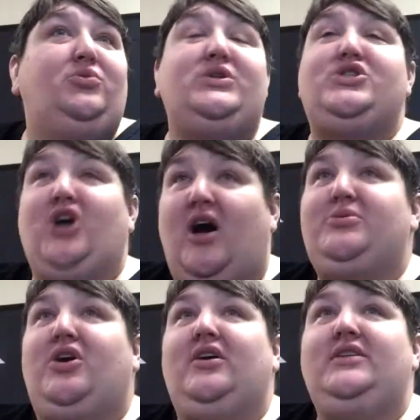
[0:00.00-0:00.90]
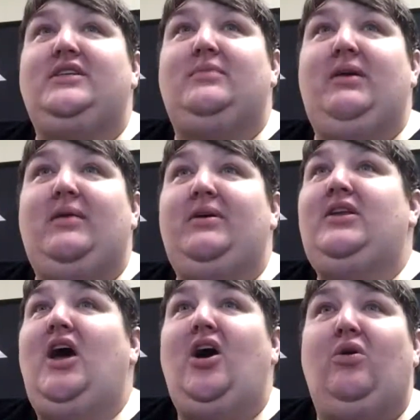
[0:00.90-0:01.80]
Do we stop talking to the baby?
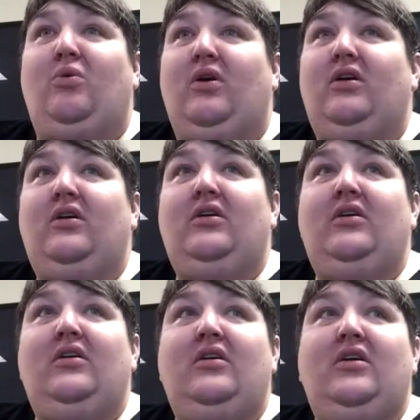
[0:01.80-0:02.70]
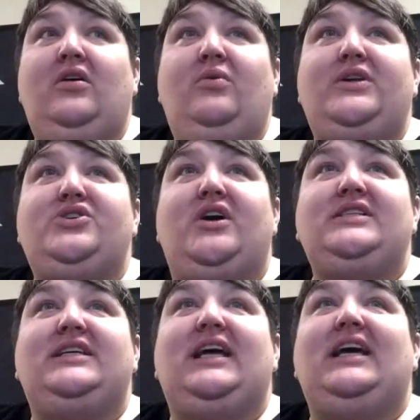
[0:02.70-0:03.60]
No. We
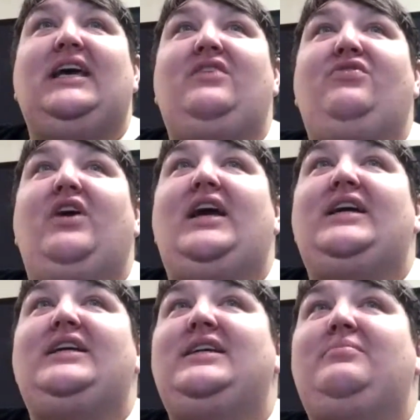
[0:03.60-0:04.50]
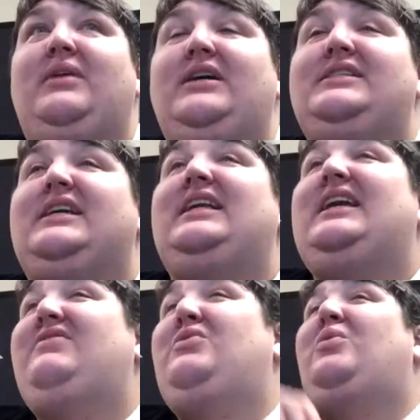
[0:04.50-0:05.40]
talked to that kid for 18 months. And
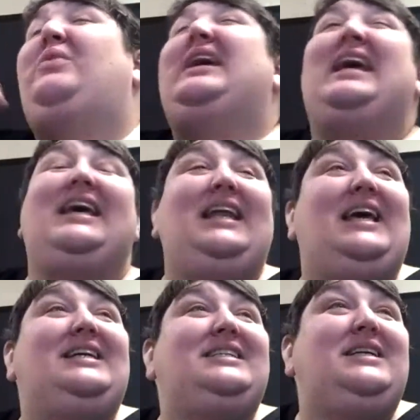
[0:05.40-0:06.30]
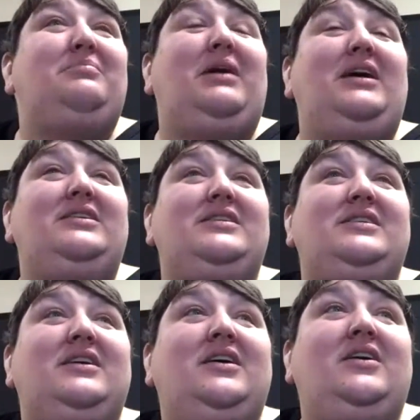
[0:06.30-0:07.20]
even when we hit 18 months,
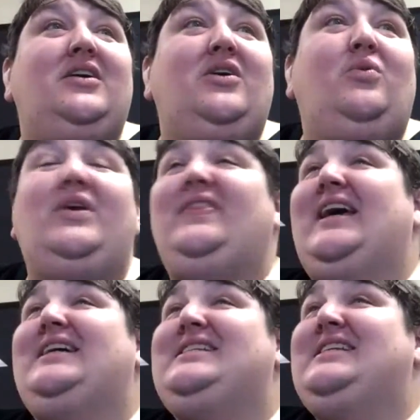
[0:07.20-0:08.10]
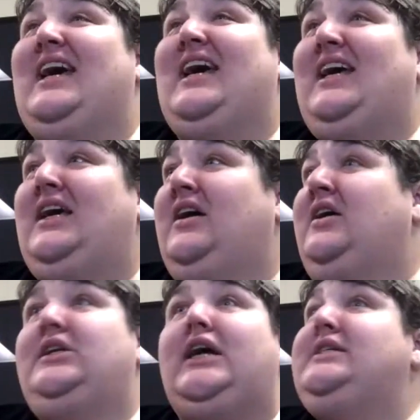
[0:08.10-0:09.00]
what they say
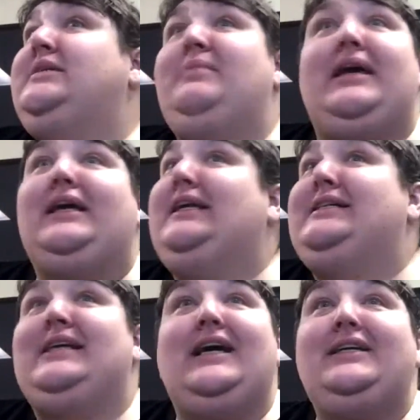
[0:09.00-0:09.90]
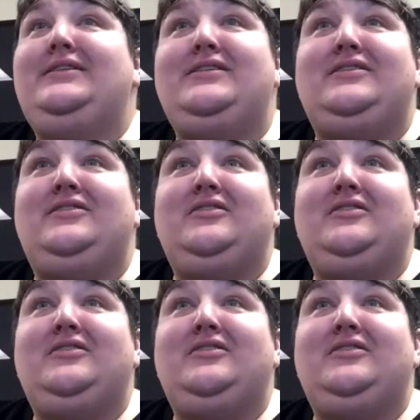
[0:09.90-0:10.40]
doesn't make any sense,